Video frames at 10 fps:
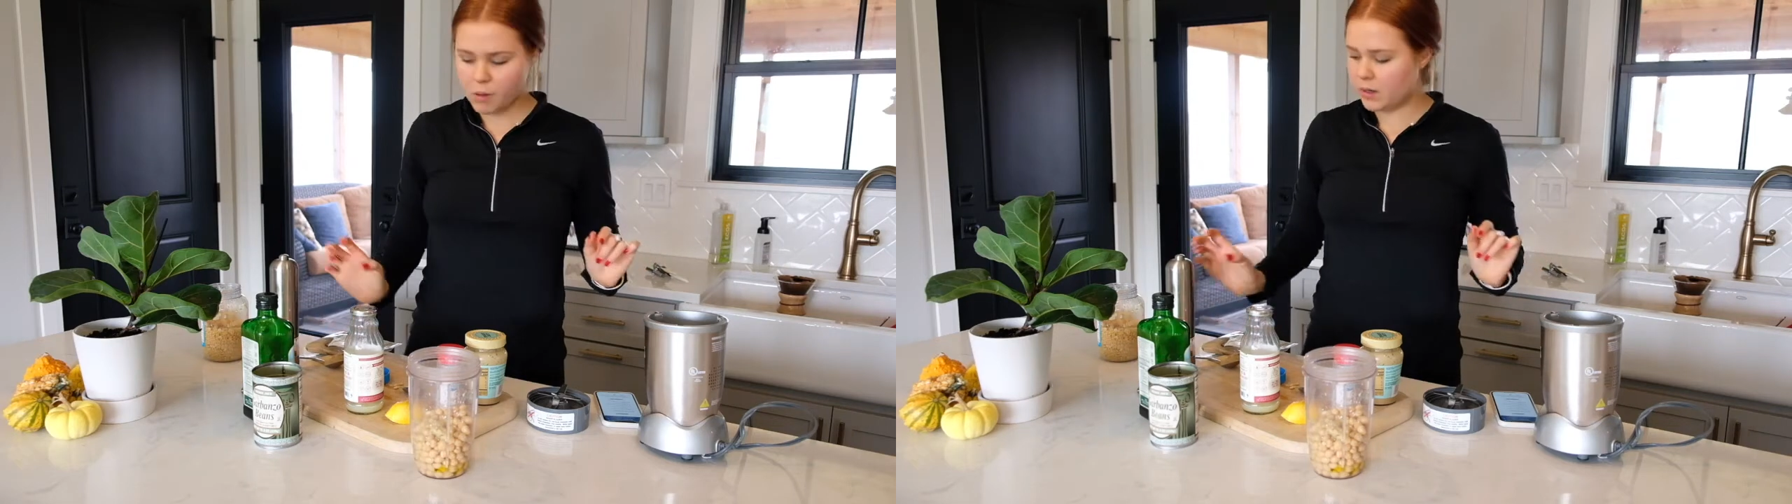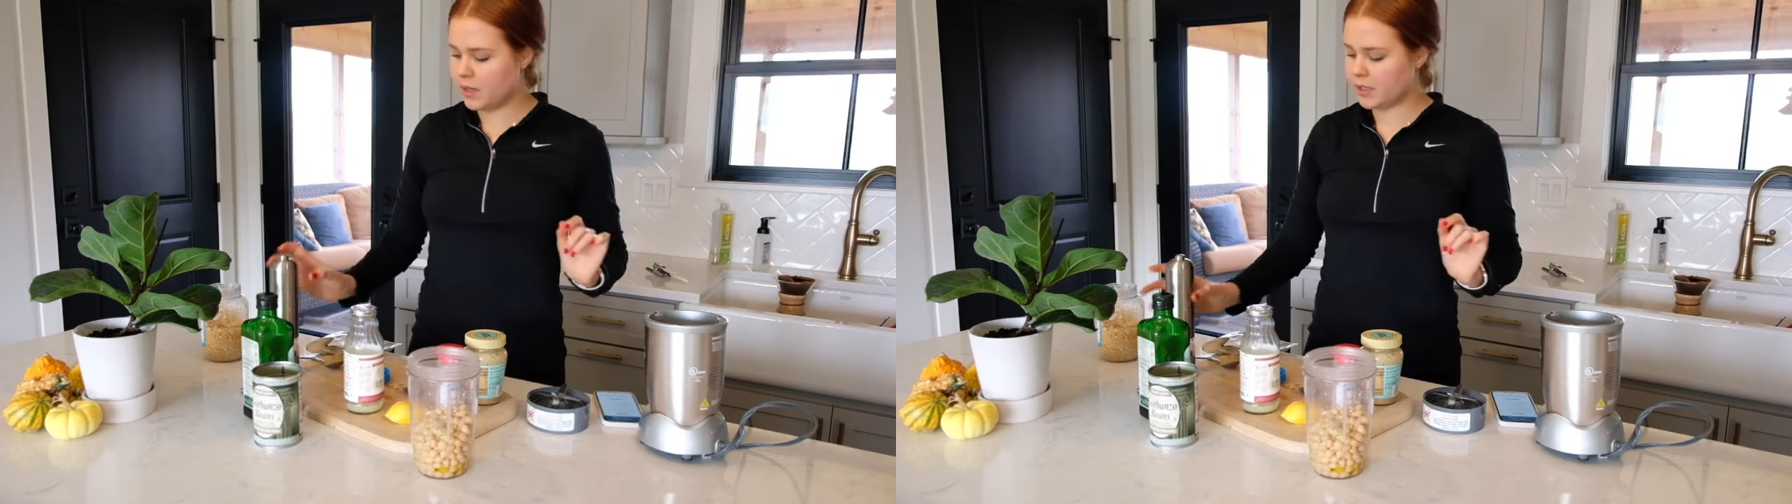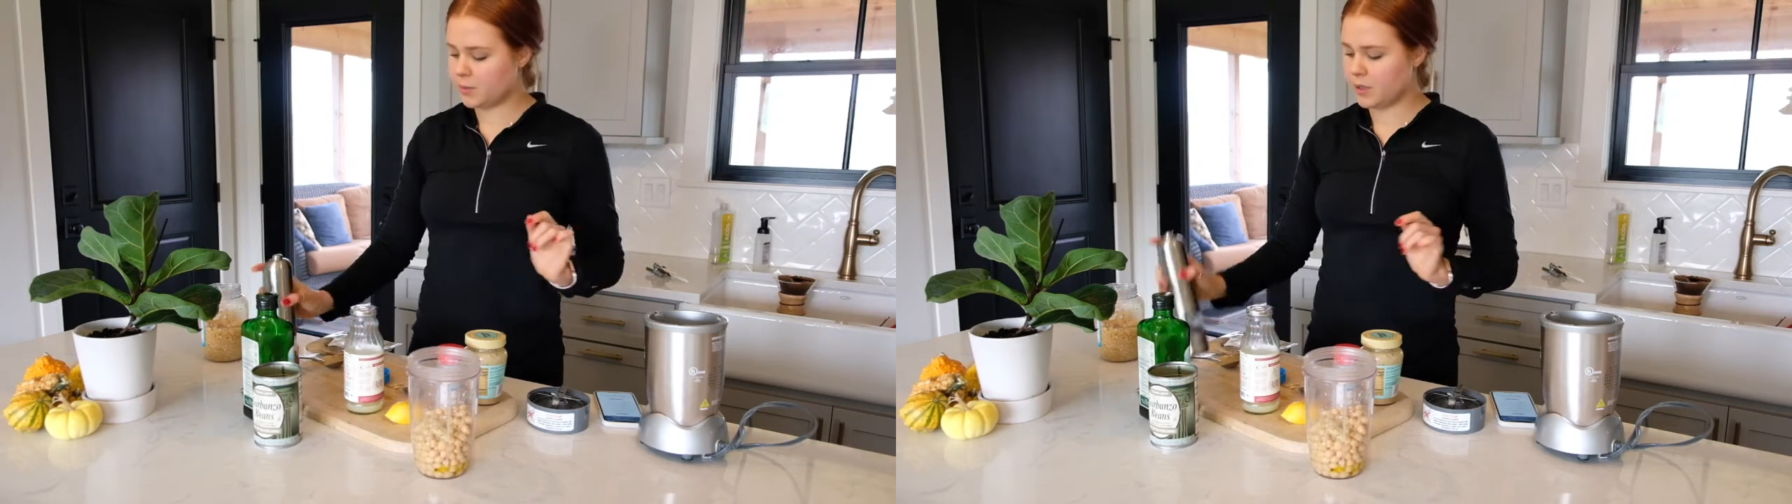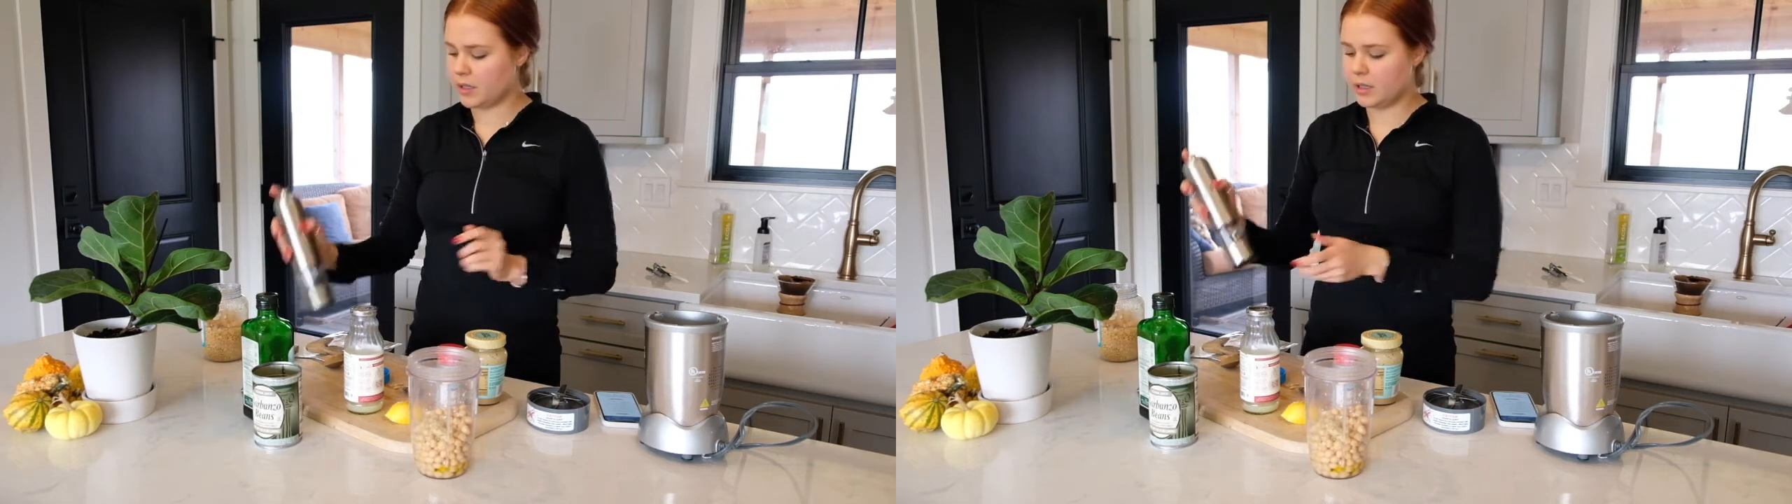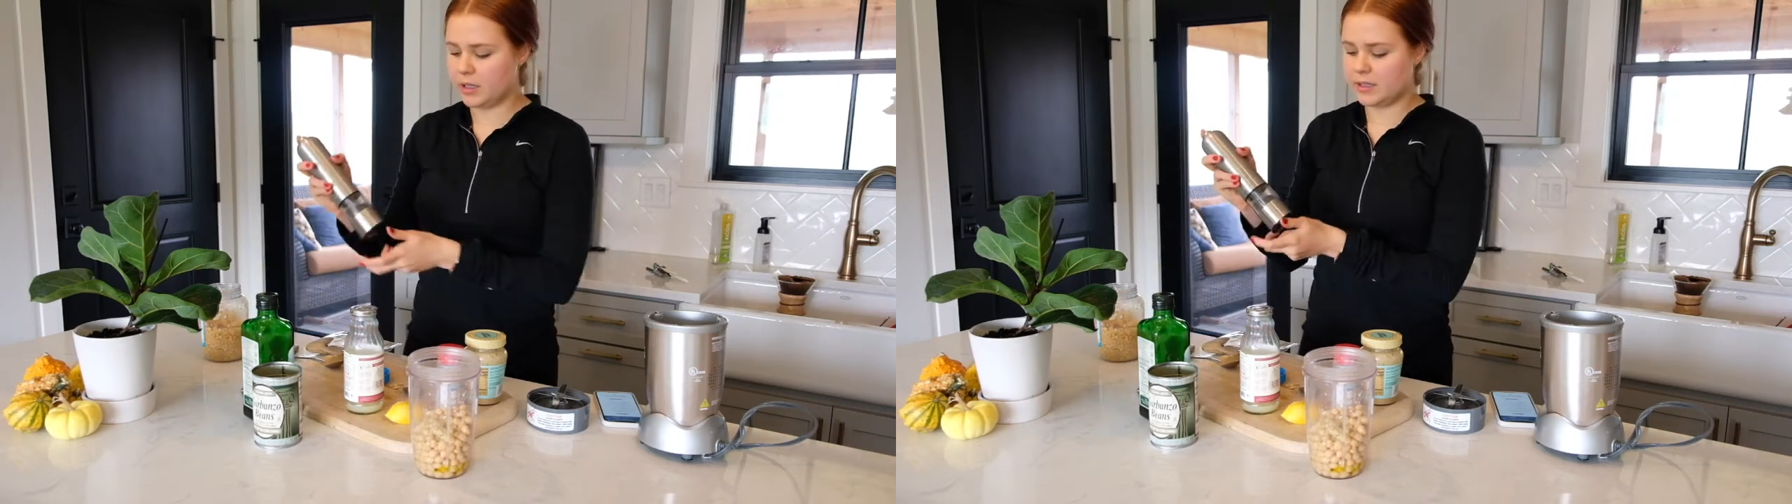Next, we're
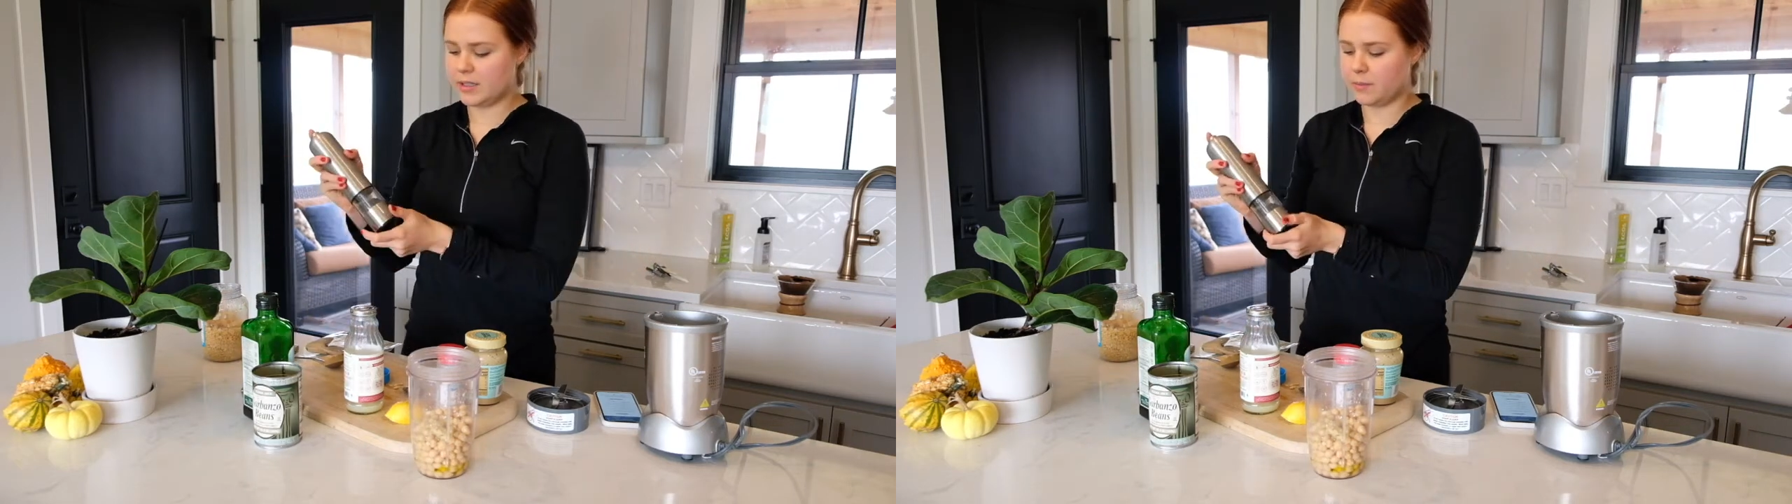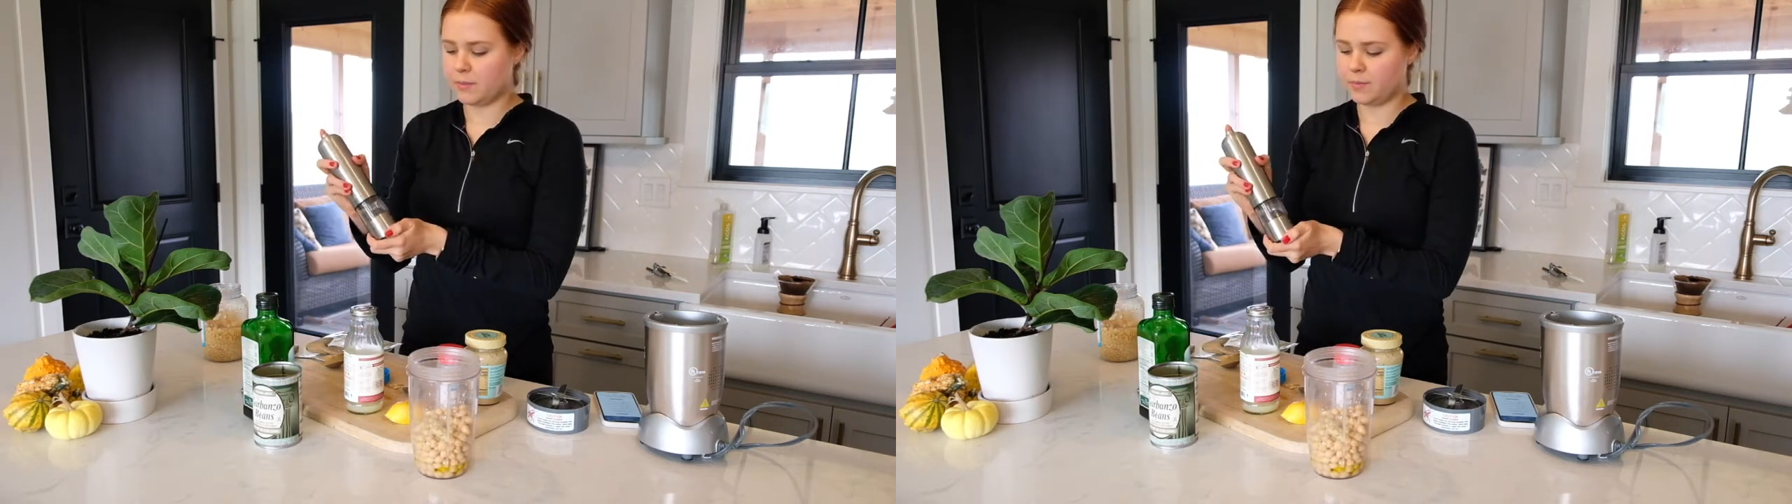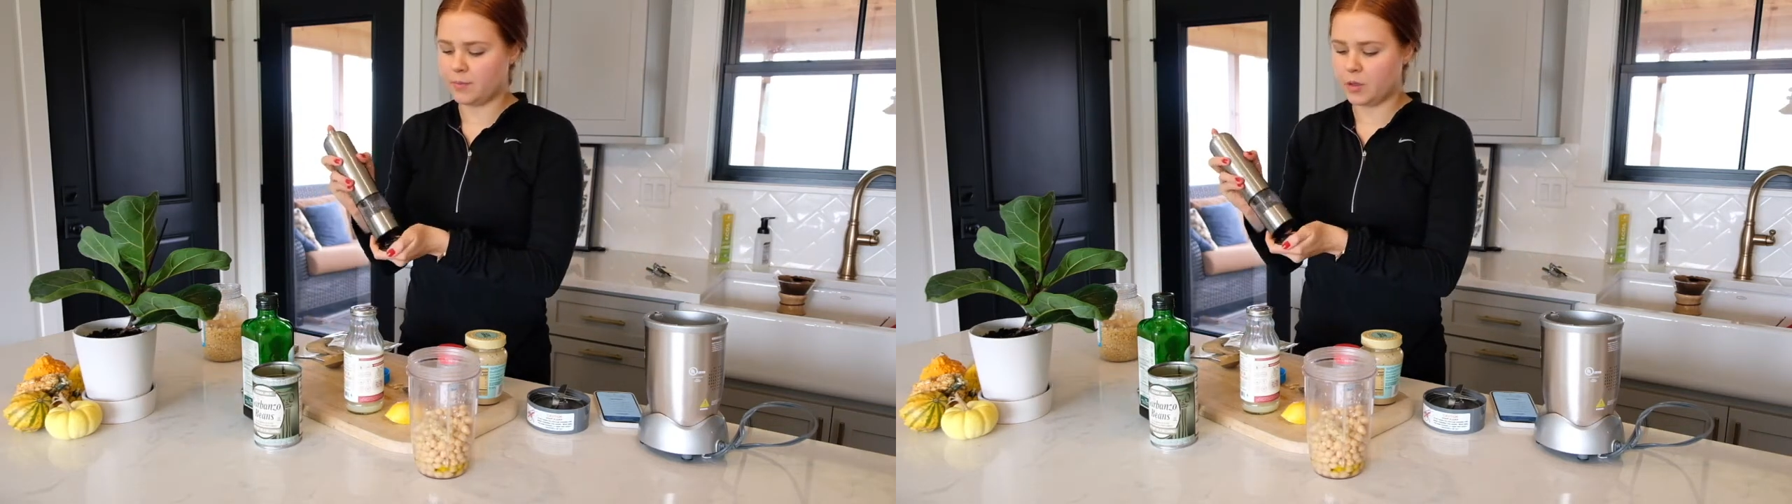going to need some